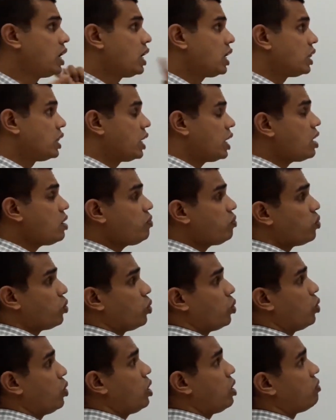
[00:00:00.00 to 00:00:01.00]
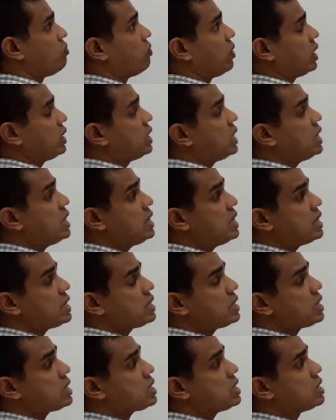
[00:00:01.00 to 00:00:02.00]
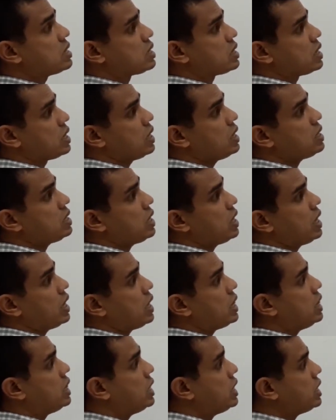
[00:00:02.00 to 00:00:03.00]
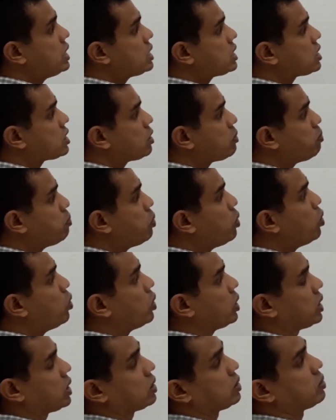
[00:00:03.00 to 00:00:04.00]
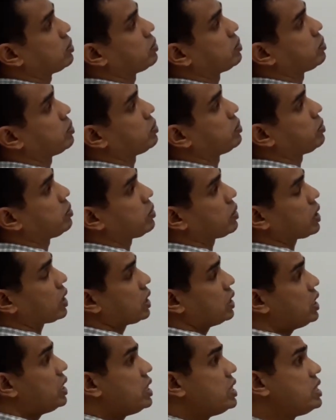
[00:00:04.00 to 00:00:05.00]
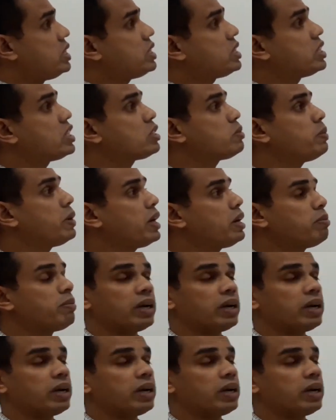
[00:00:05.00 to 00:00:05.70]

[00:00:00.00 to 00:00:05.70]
Therefore, what the DSS does is they support the decisions made by